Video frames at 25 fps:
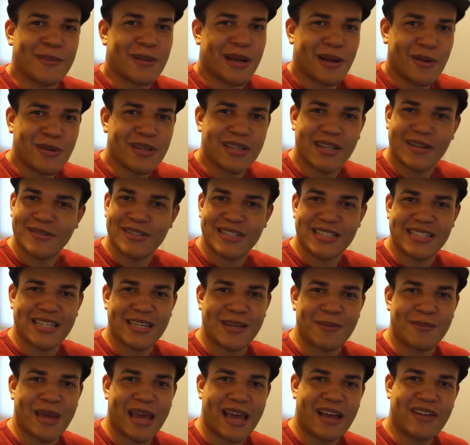but I would love to see
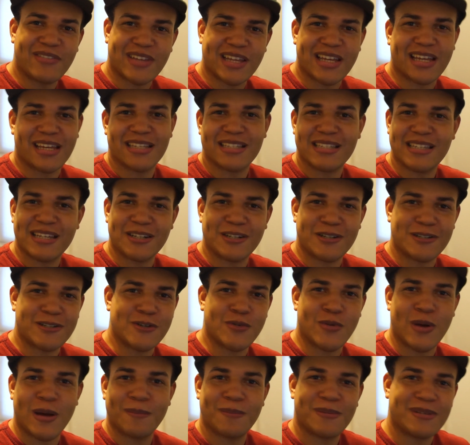him have like his
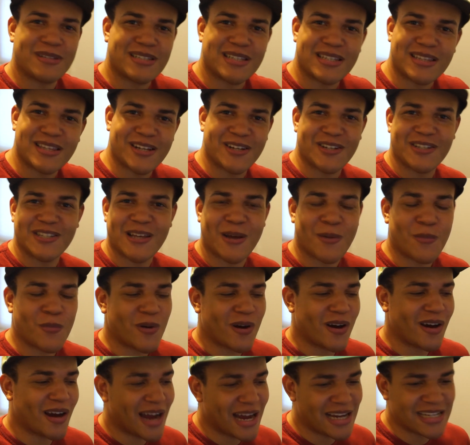signature weapons in there somewhere.